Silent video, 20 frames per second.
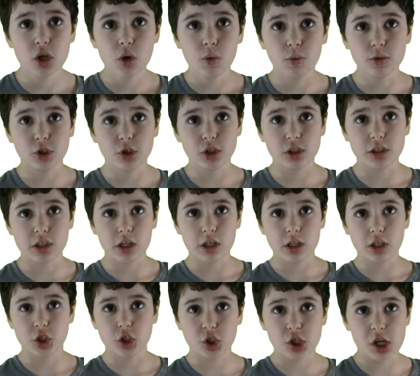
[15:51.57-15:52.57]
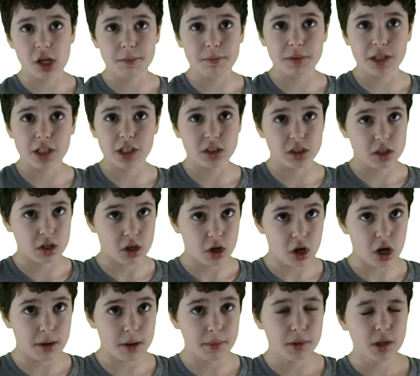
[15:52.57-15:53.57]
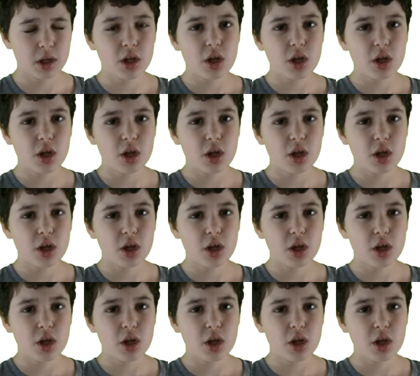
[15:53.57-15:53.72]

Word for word: which is a shape that is a non,